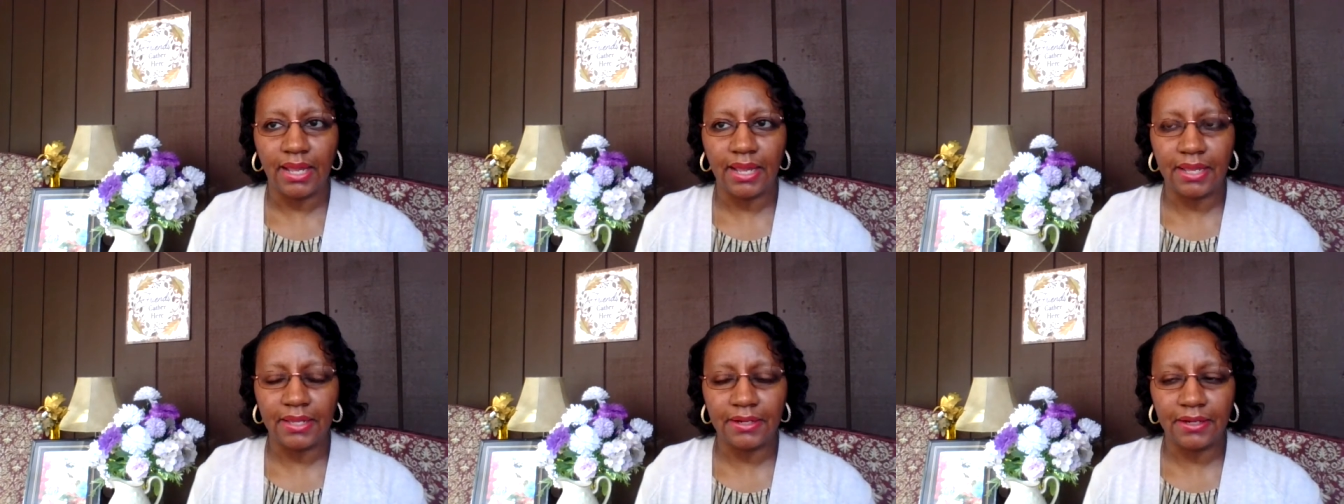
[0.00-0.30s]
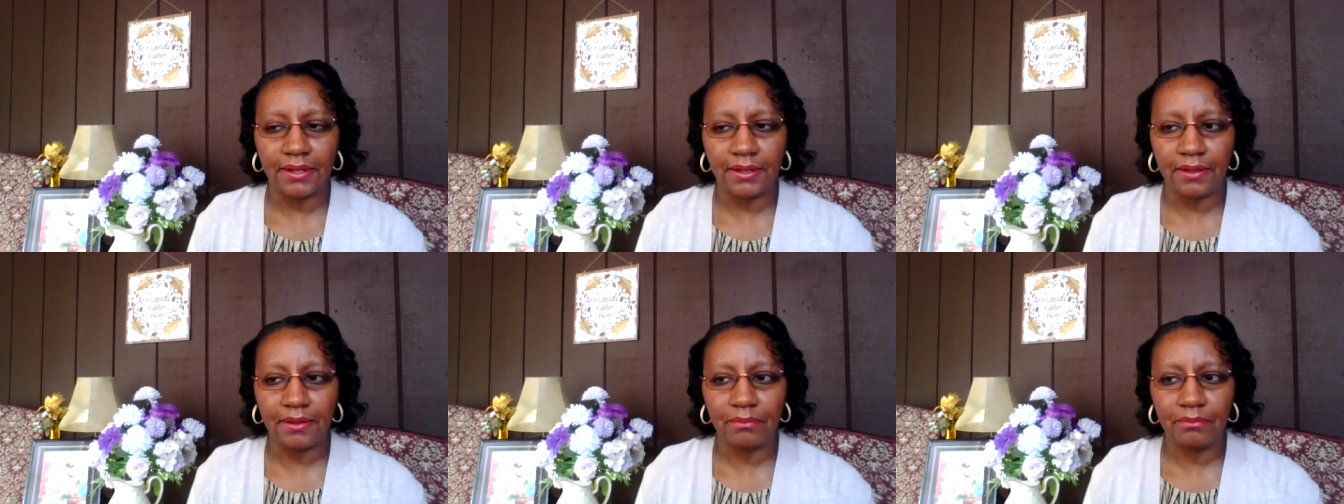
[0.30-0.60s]

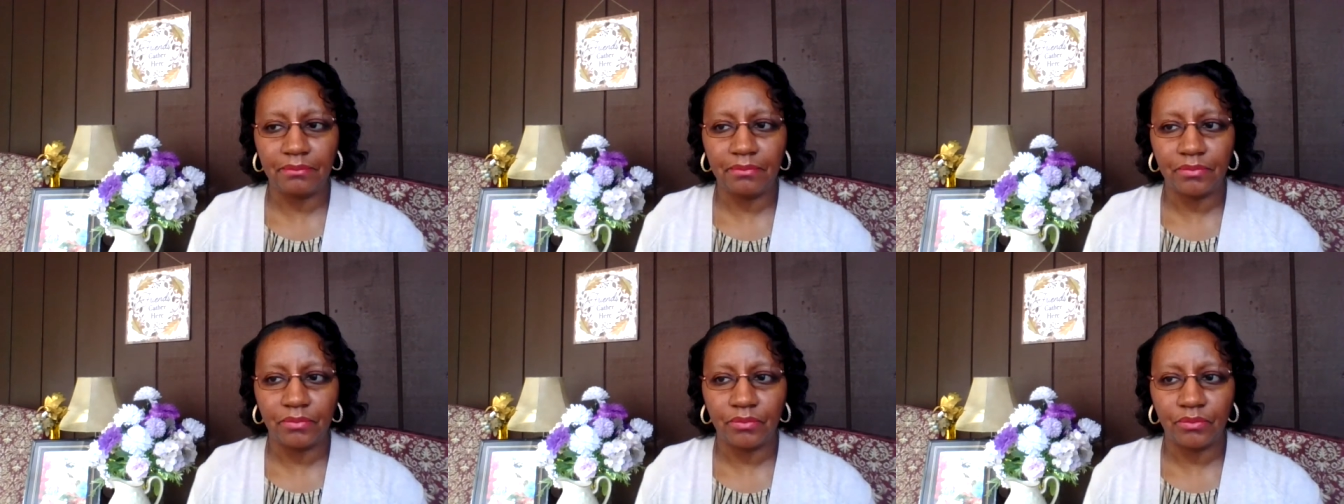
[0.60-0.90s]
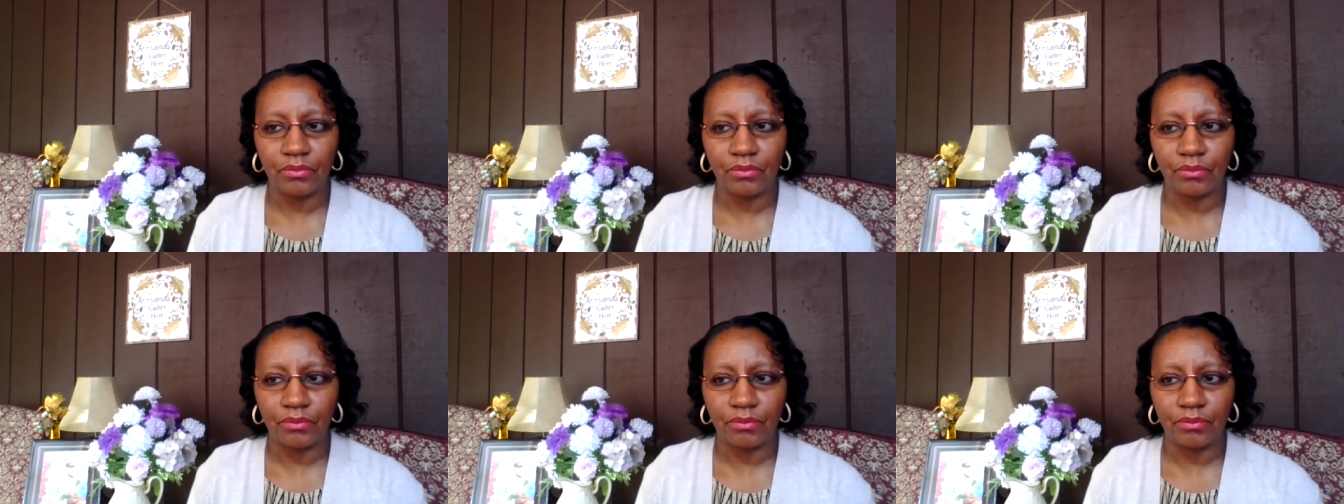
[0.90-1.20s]
and um,
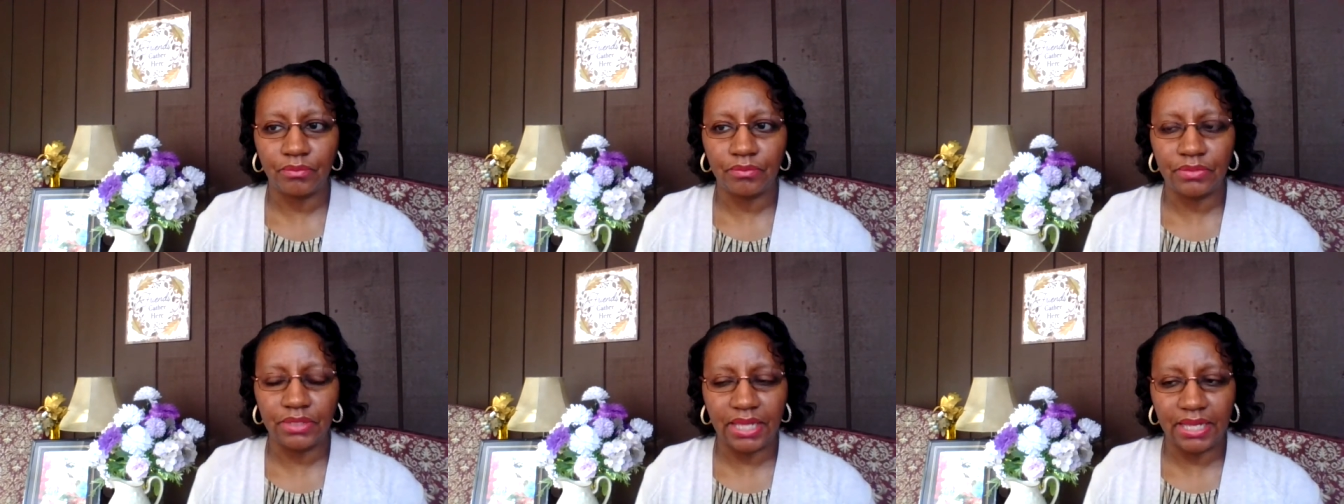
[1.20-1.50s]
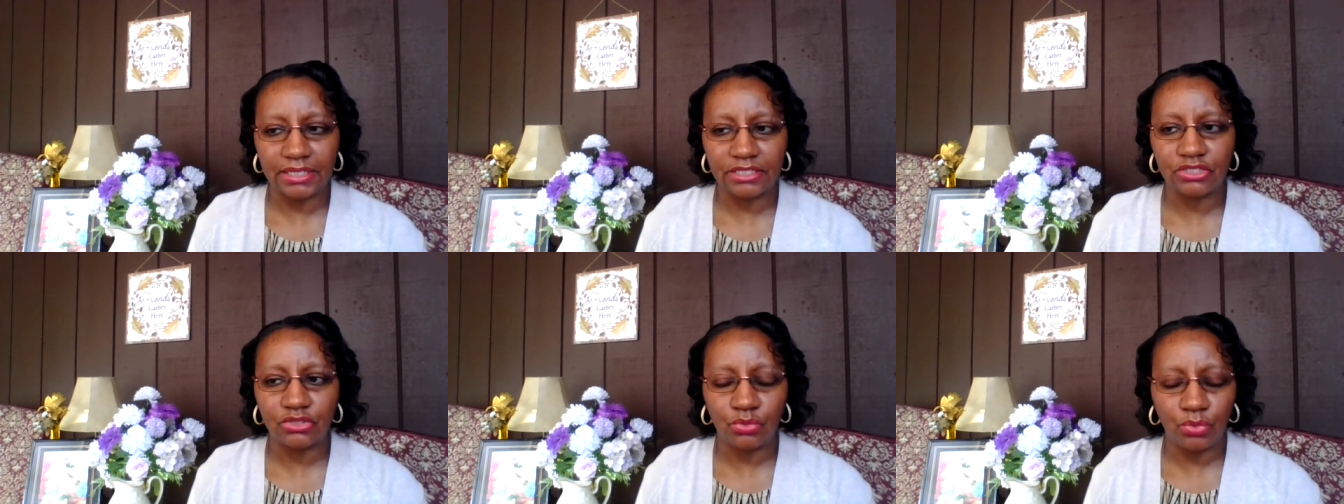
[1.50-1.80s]

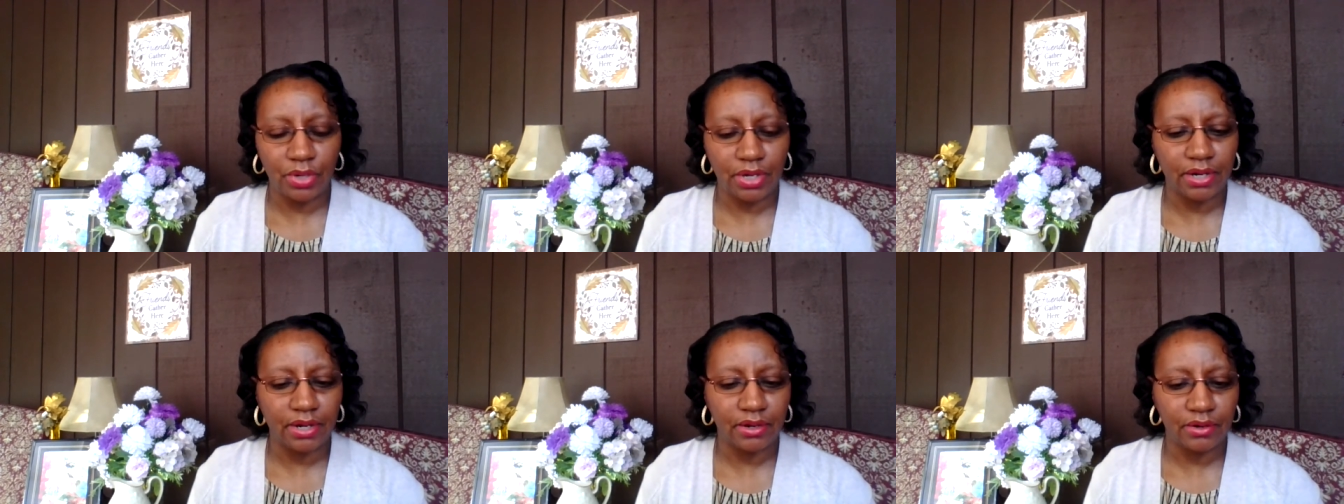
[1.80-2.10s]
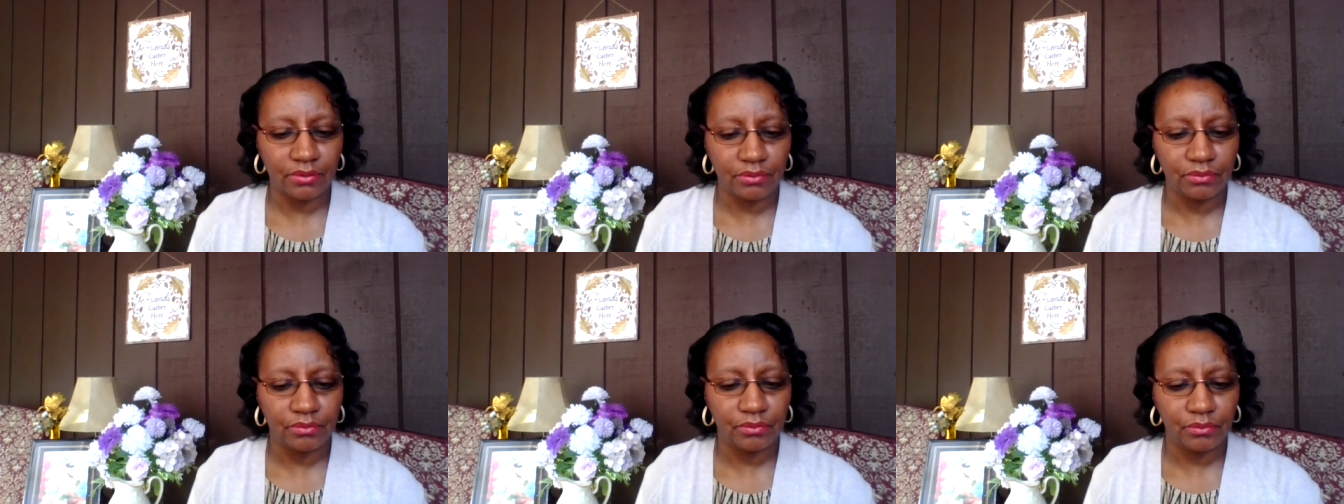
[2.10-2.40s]
that's
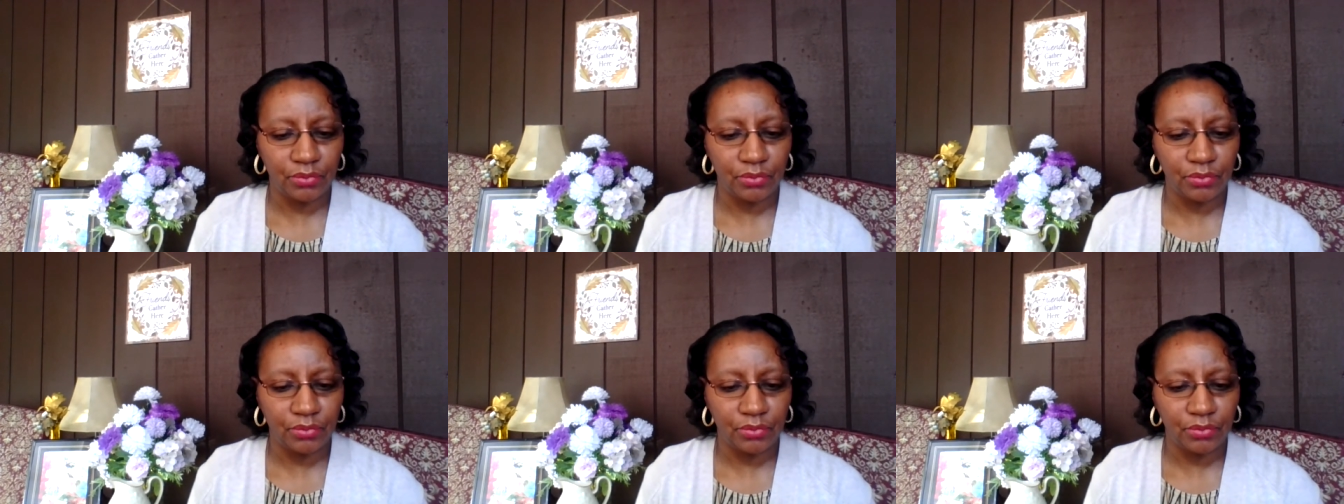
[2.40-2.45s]
where